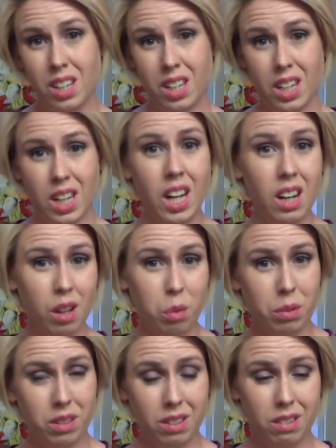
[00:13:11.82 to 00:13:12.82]
I got all
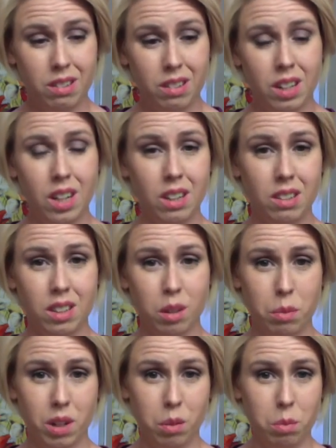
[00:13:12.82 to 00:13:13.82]
positioned and I took a
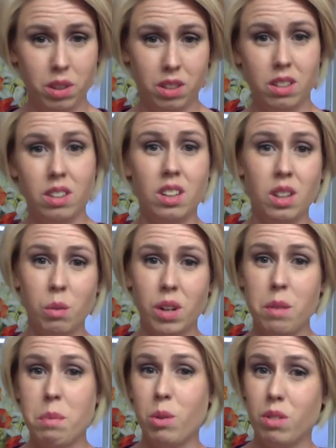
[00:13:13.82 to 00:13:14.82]
better picture than the one
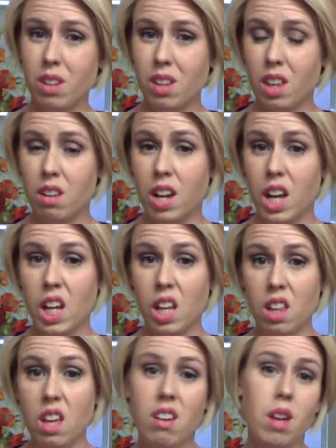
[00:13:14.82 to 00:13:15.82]
I posted the other day. And
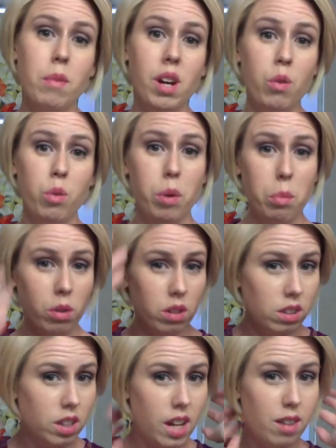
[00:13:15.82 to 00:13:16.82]
the other day my hair was purple
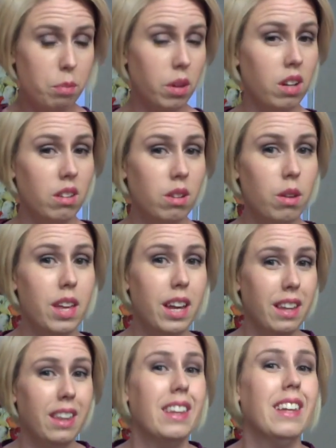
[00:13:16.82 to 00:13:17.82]
and today it's blonde, so I think
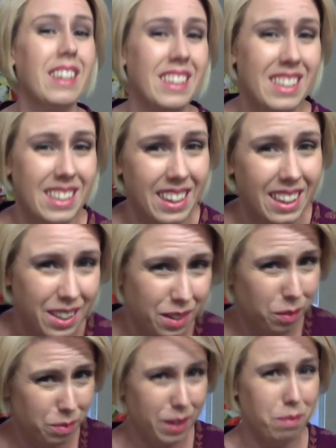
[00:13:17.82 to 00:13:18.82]
it looks a
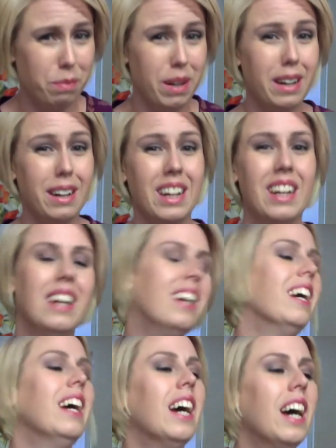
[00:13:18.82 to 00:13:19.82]
little bit better
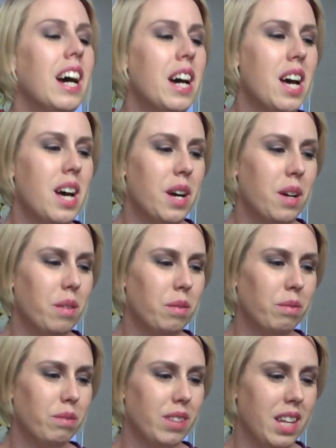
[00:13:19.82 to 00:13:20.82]

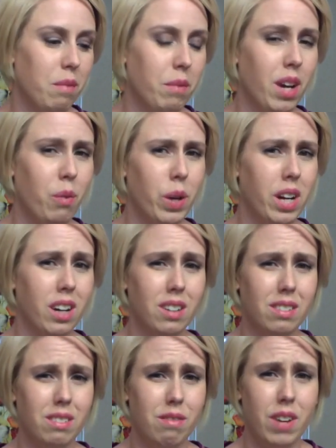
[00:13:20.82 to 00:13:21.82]
than my weird
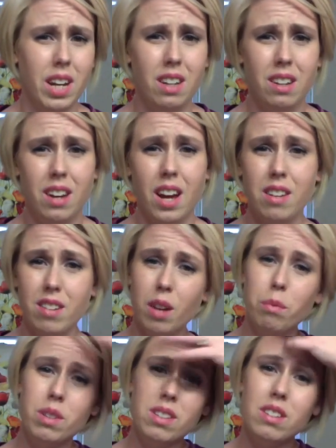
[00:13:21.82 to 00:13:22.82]
faded dye
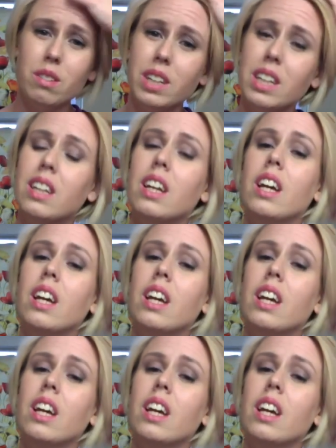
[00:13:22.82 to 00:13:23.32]
job was doing.